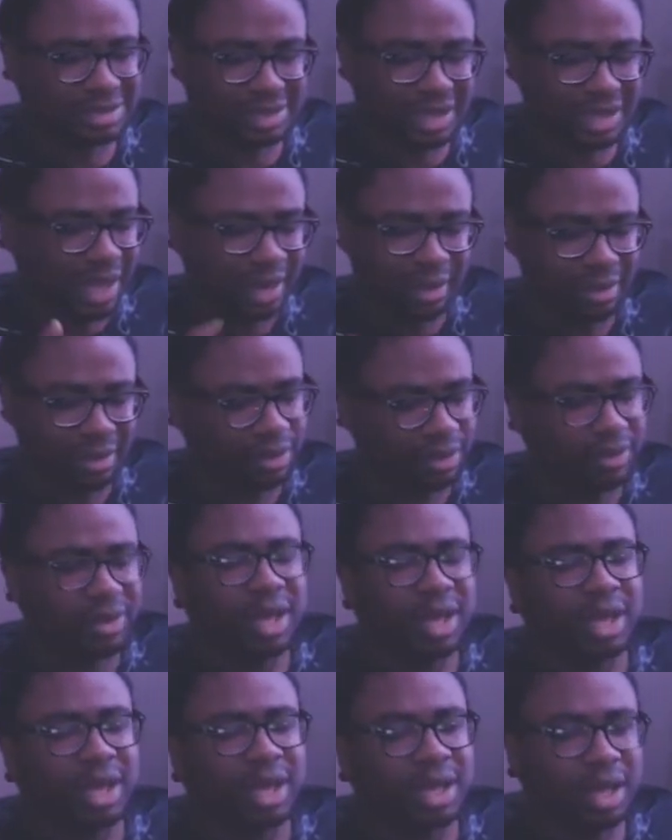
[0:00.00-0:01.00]
I don't know.
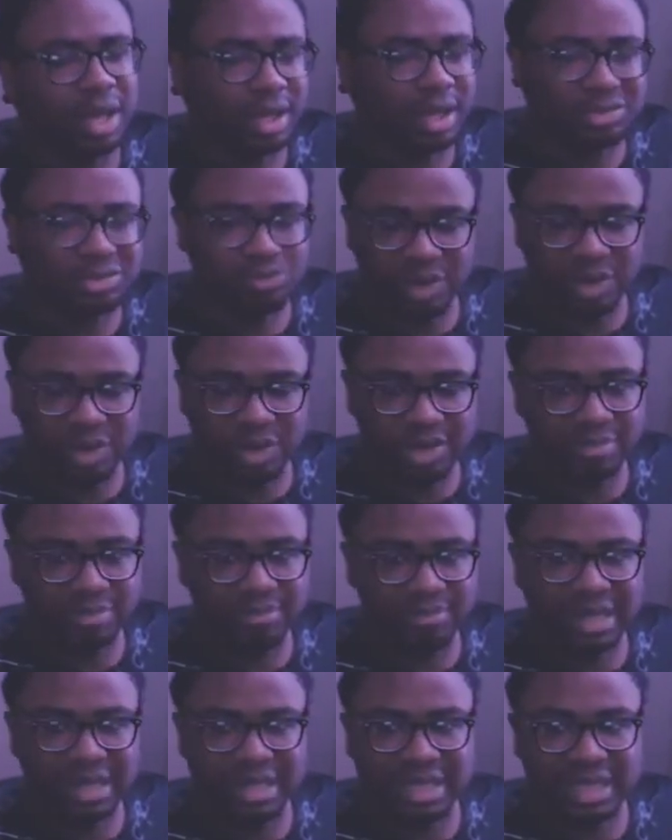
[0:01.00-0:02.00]
It's weird,
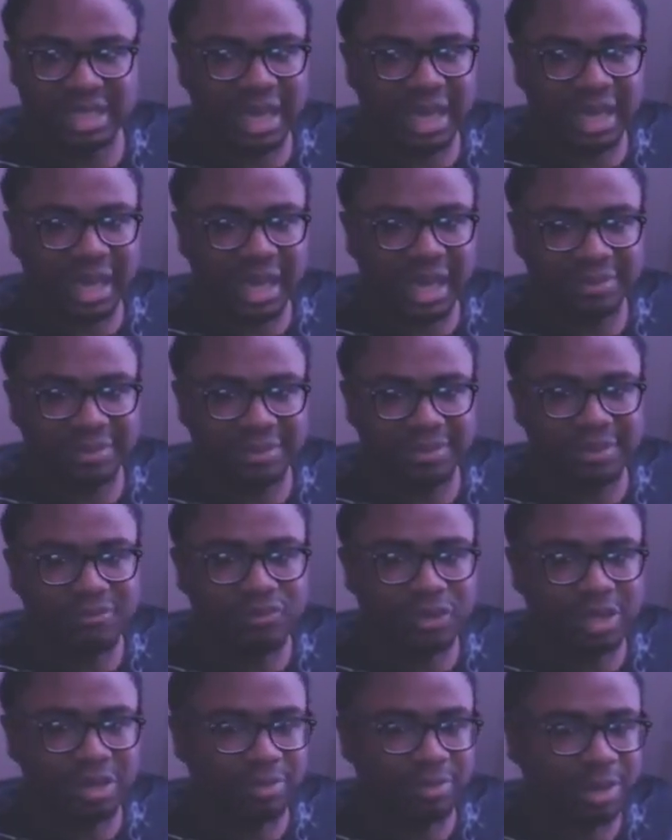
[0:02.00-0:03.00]
but yeah, like people
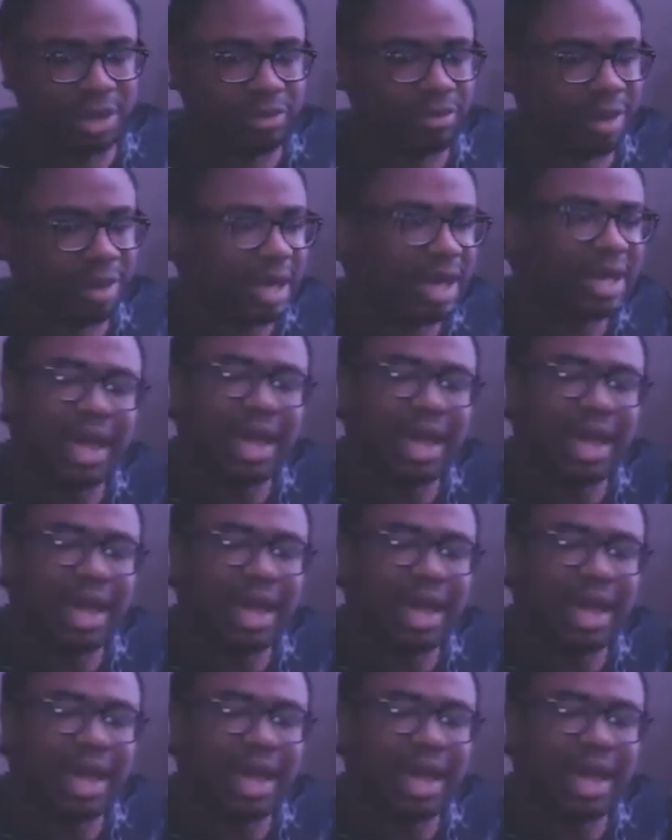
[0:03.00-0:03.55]
get obliterated, and not